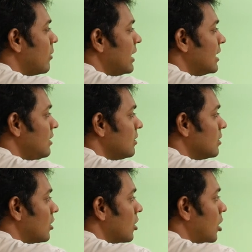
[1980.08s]
by 10
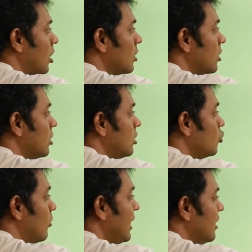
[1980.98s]
or
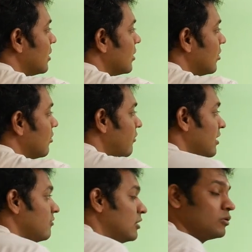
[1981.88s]
2 by
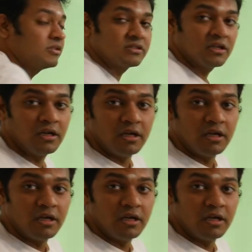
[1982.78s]
5. We know this.